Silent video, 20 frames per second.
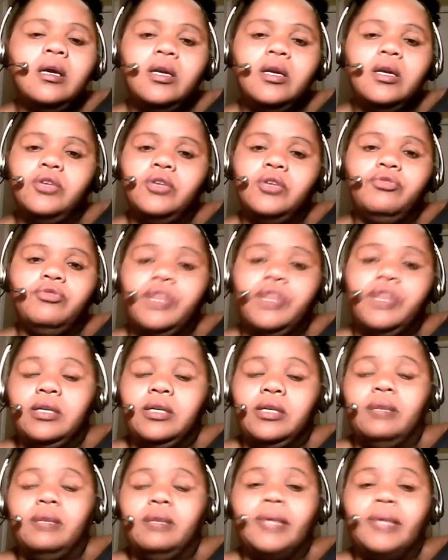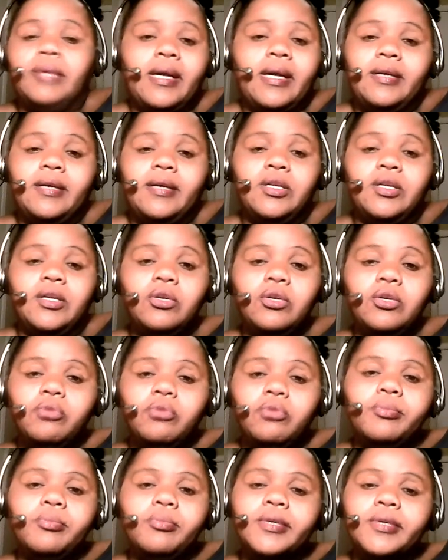and you think it applying to you
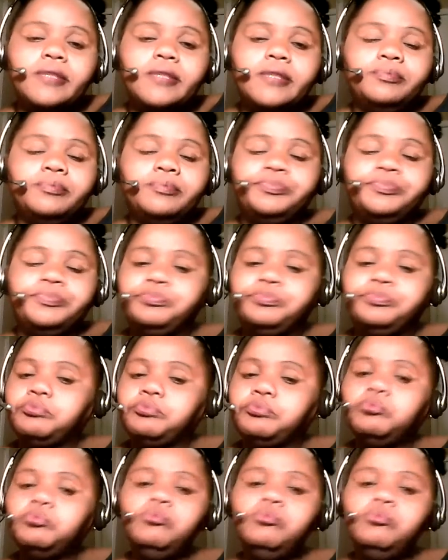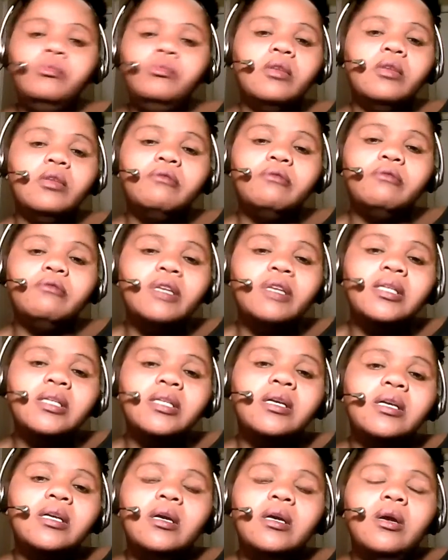but
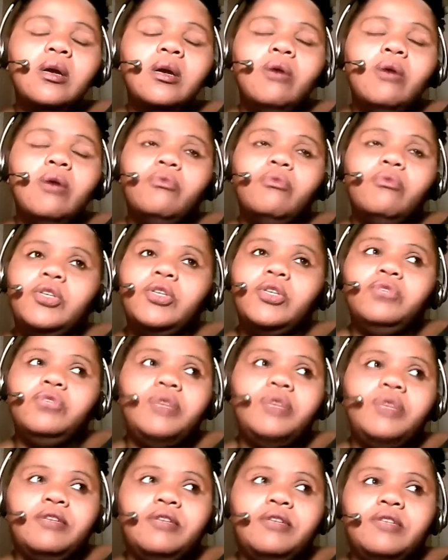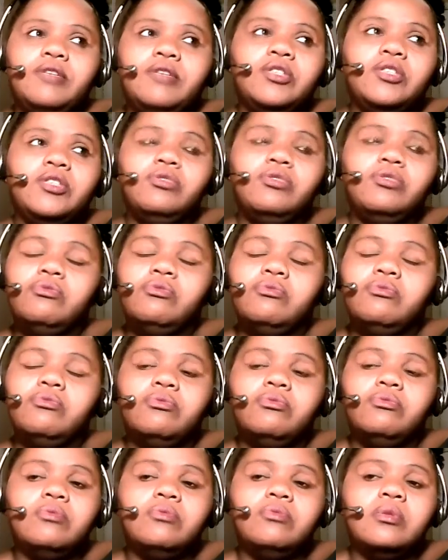really when you enter into
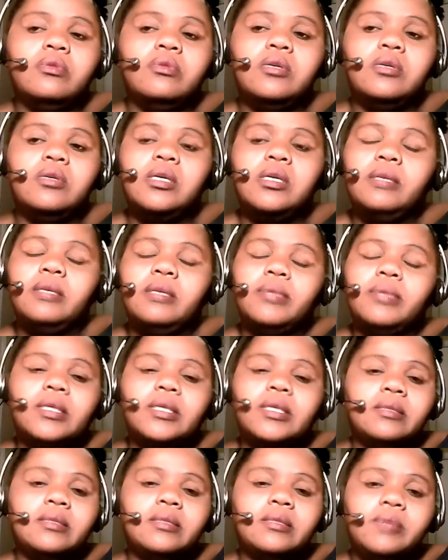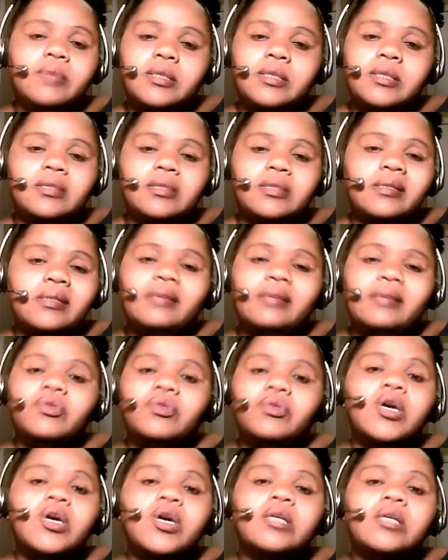any place of business and i know
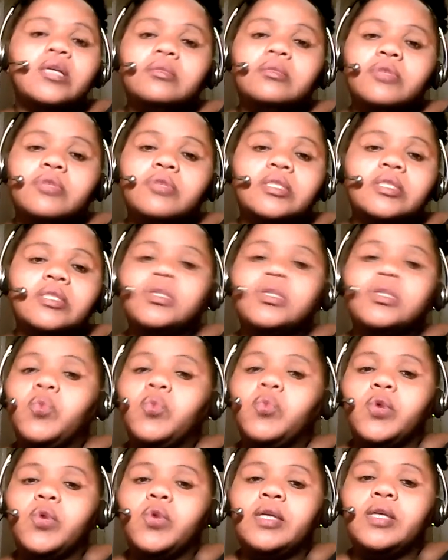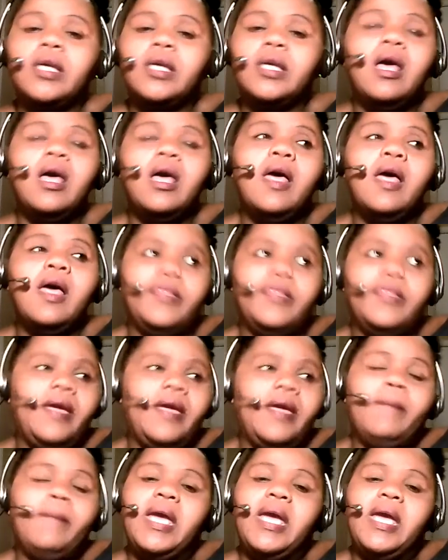customers is the one
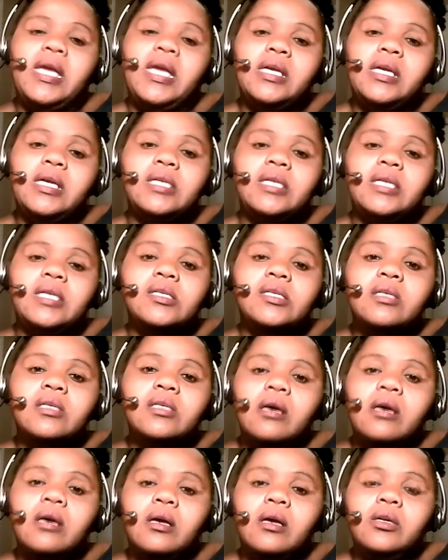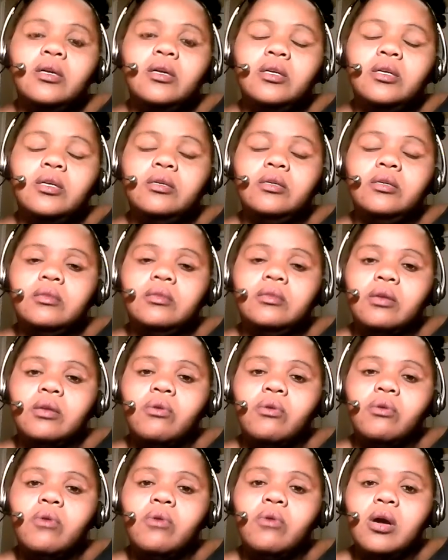that pays you
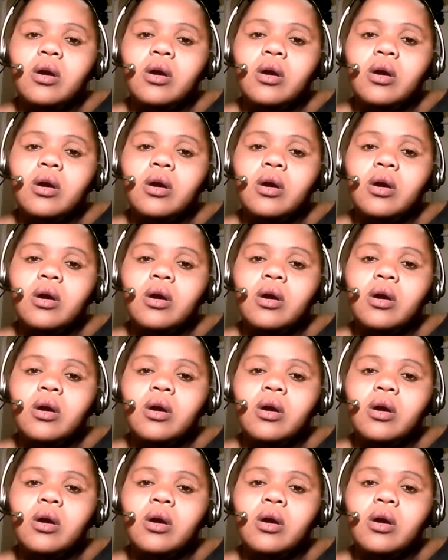know